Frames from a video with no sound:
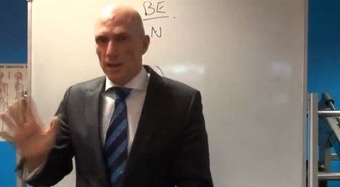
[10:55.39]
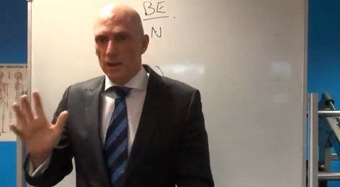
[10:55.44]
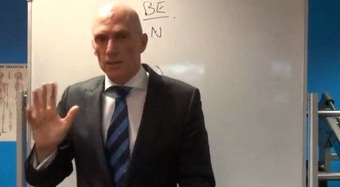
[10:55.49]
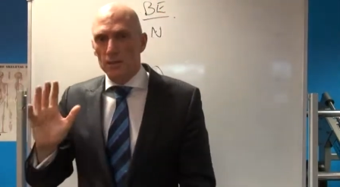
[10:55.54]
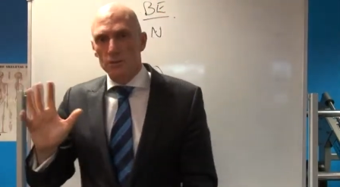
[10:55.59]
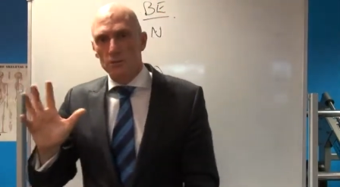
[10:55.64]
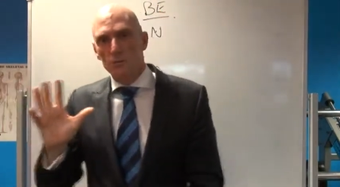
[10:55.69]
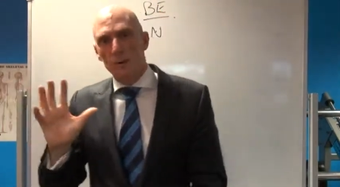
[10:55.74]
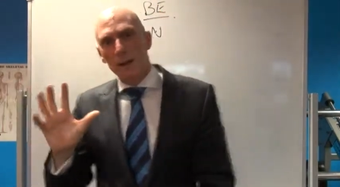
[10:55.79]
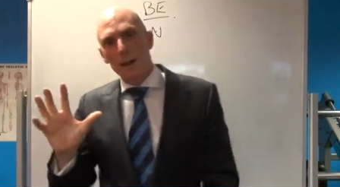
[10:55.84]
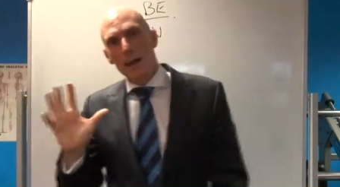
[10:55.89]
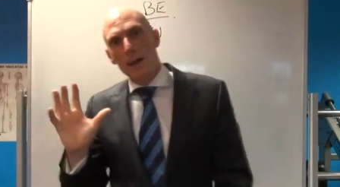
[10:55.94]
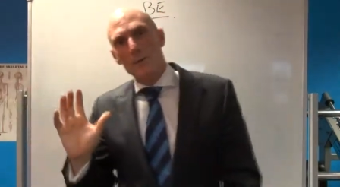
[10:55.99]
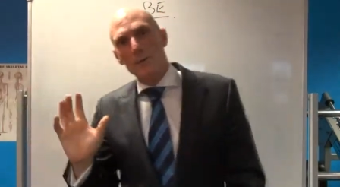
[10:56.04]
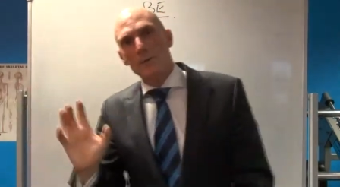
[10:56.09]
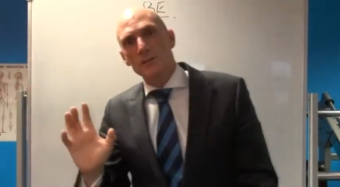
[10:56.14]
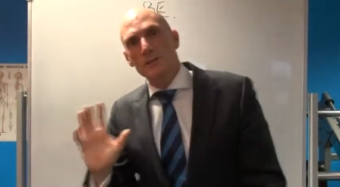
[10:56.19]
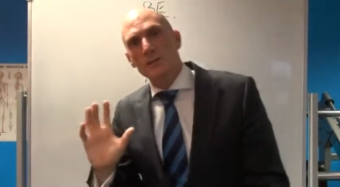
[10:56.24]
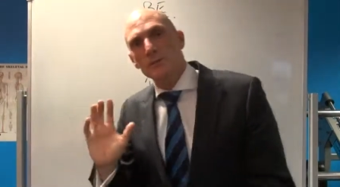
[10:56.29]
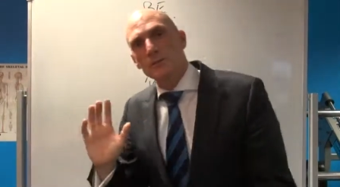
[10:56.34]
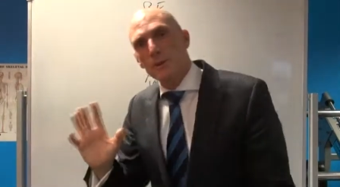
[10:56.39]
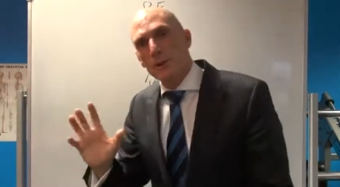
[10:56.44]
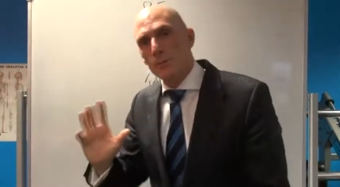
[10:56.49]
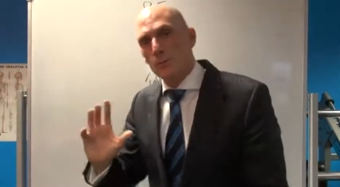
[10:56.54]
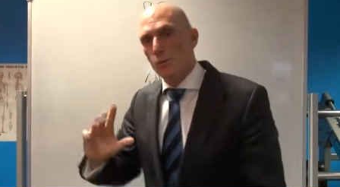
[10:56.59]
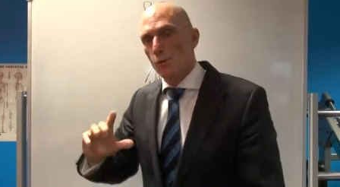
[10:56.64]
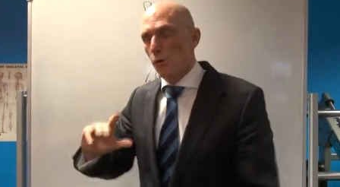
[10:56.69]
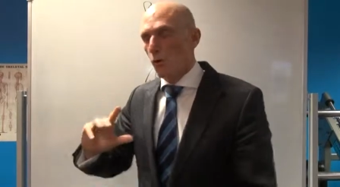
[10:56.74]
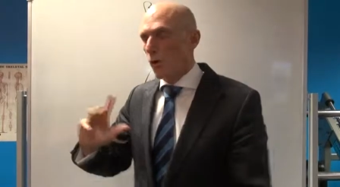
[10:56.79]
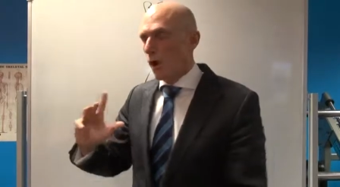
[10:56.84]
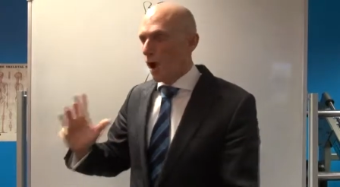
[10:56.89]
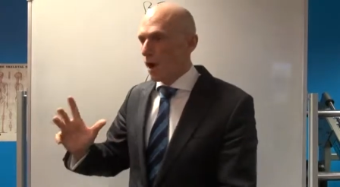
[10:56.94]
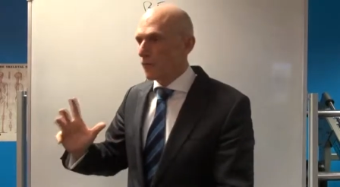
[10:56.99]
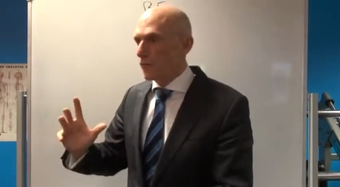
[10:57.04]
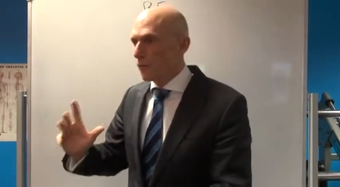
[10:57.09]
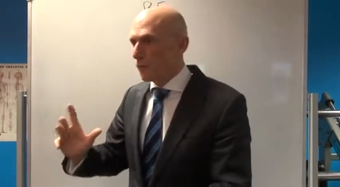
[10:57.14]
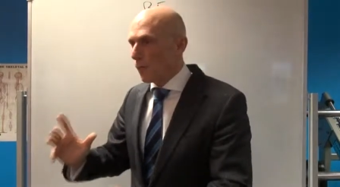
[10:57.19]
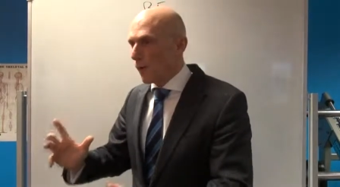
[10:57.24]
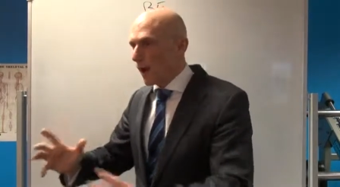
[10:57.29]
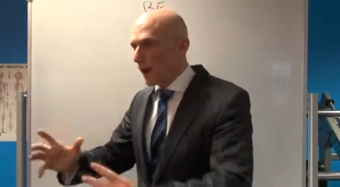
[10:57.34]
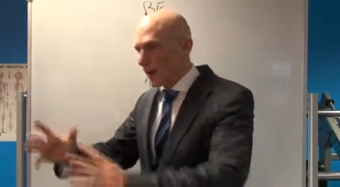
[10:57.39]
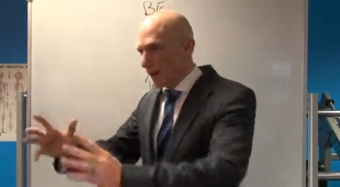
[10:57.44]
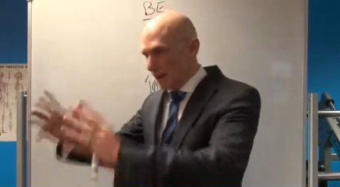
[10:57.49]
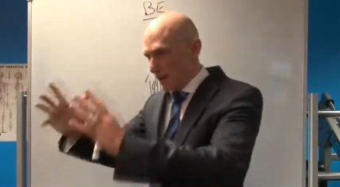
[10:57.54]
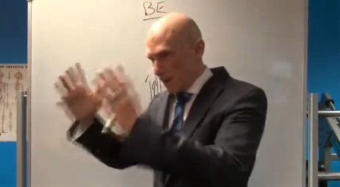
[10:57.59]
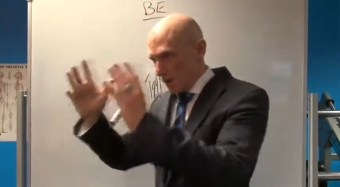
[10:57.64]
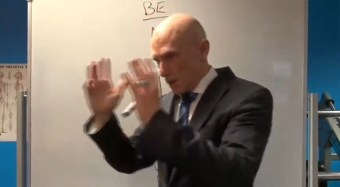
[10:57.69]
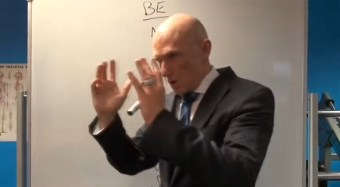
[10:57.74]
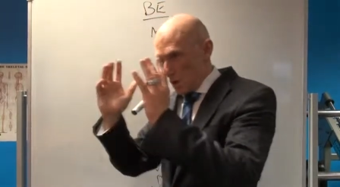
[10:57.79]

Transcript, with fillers: Because what happens is people who are overweight,